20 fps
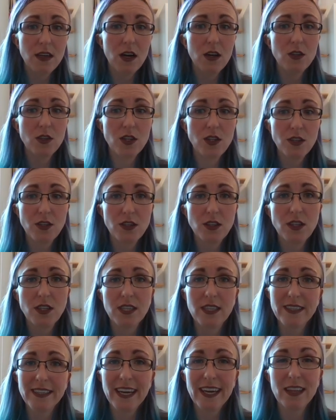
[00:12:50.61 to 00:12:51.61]
on users
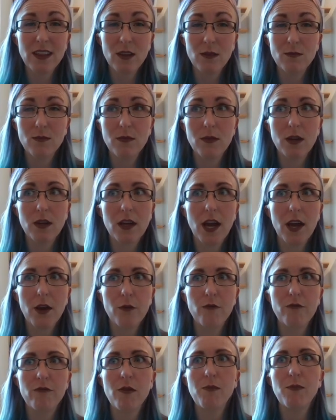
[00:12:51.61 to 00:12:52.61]
and letting them kind
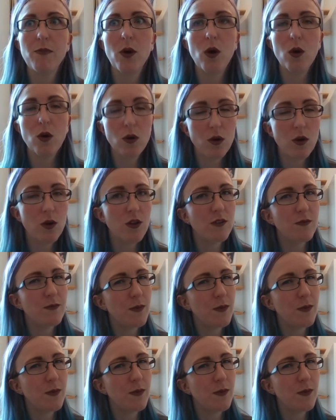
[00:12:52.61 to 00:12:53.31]
of report